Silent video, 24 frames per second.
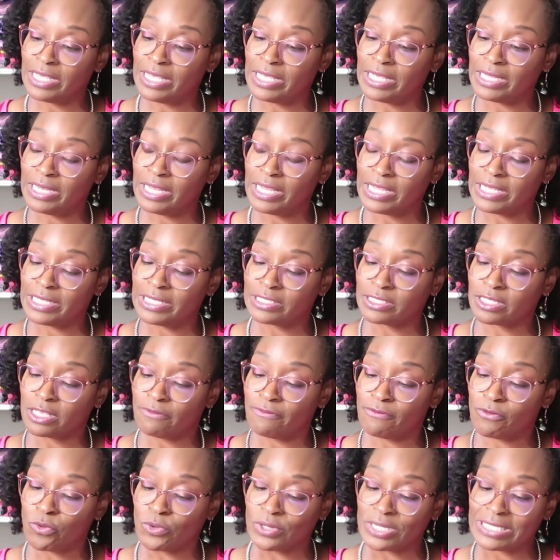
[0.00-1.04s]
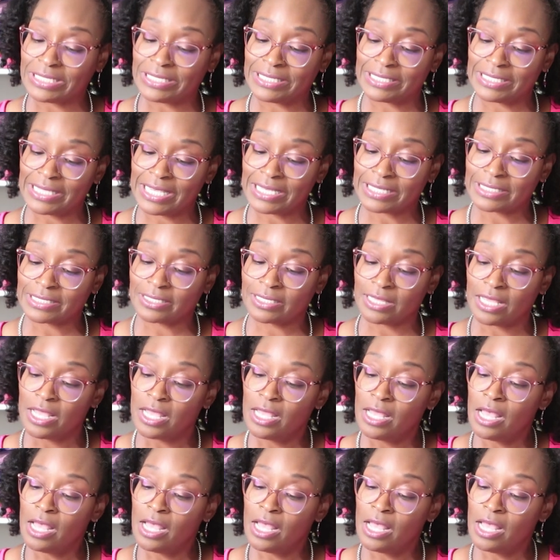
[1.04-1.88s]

it is a 46.